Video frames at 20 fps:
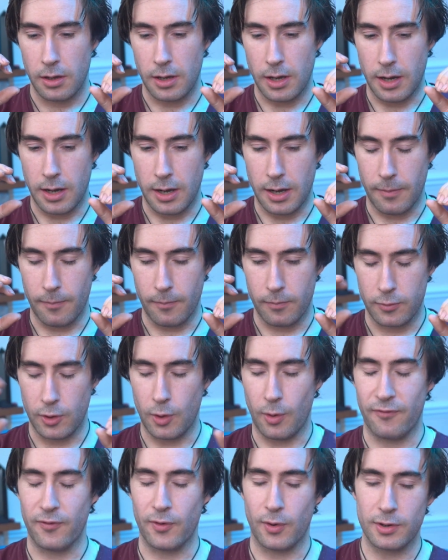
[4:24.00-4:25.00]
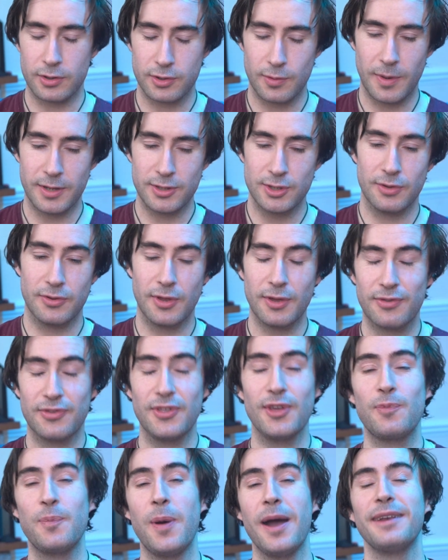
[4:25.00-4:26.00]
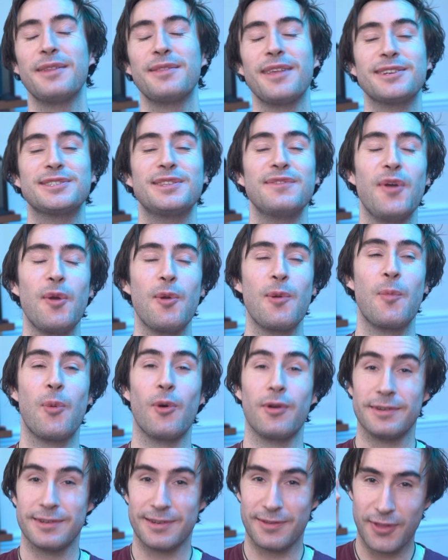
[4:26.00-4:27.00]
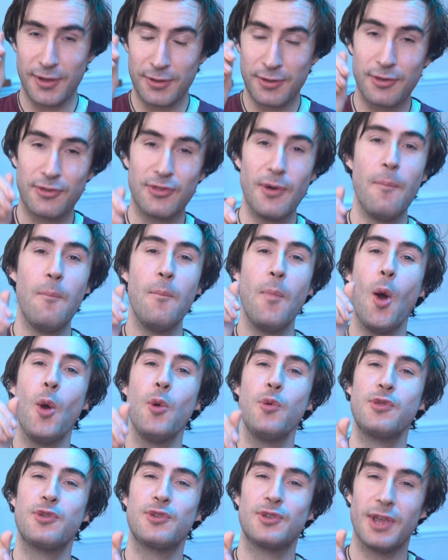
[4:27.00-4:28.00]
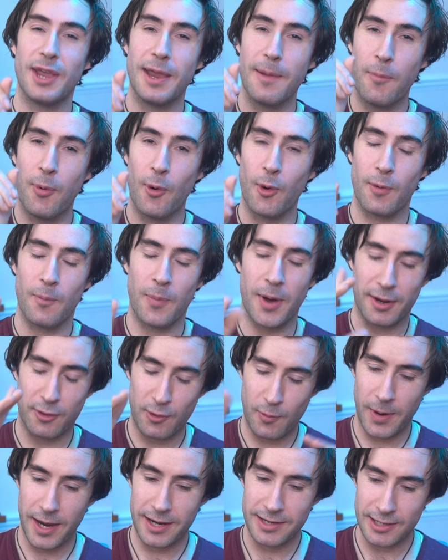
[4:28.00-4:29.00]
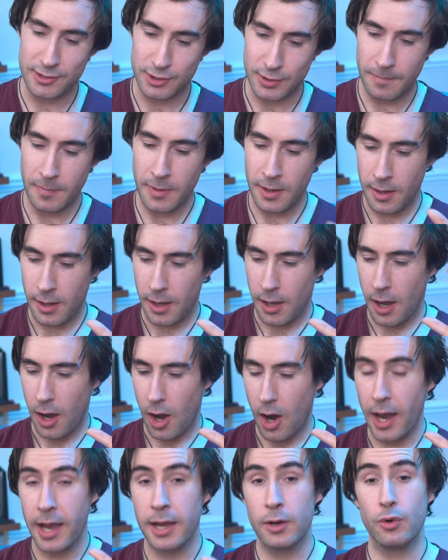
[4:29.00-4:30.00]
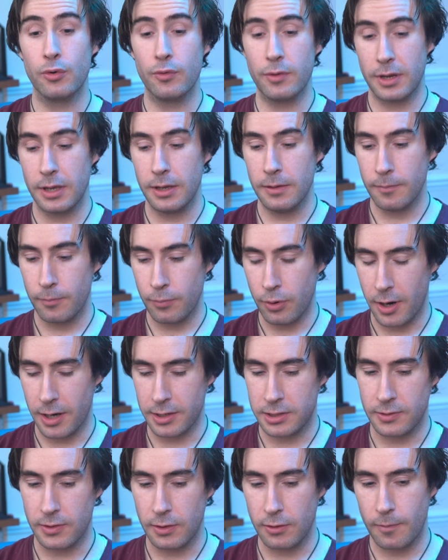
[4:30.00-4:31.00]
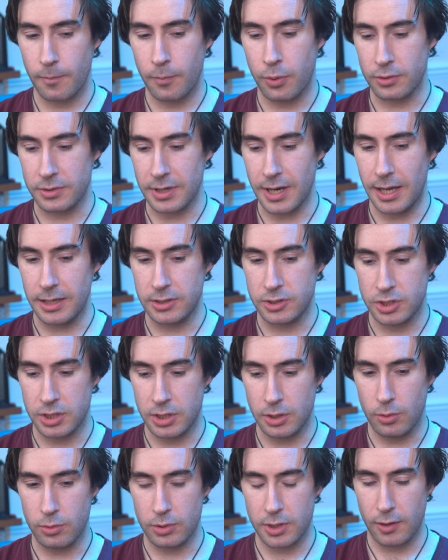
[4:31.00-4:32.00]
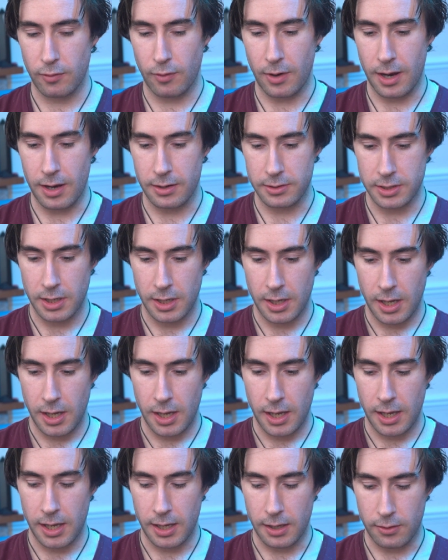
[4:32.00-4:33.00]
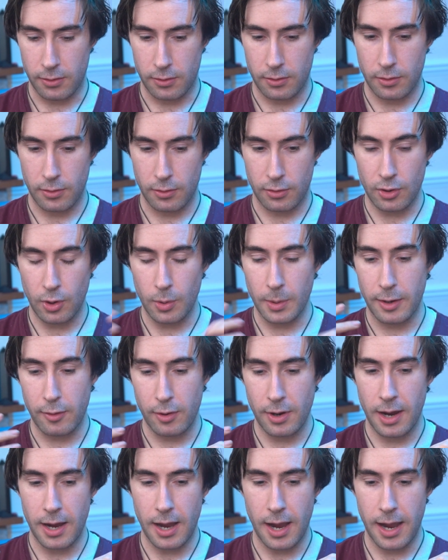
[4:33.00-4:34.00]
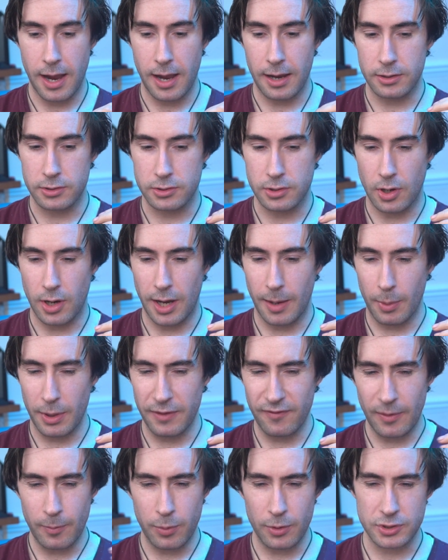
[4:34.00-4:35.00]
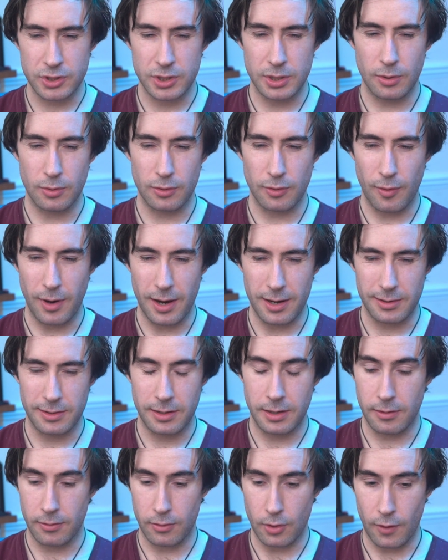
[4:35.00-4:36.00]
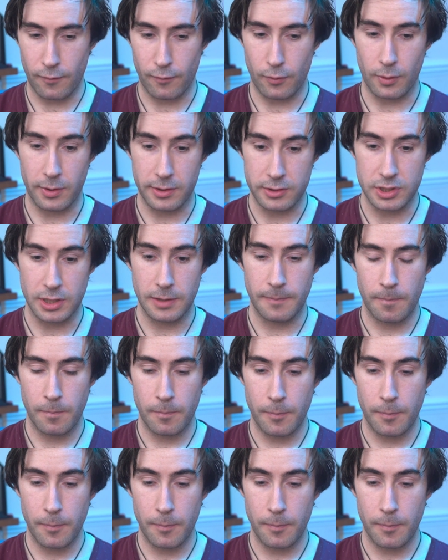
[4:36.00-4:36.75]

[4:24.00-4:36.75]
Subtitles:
I forgot to mention, this part is actually very important. This is the most important part, so pay attention. I had already, prior to this, put a shield around his soul area, and I believe I put a shield around his overall energy.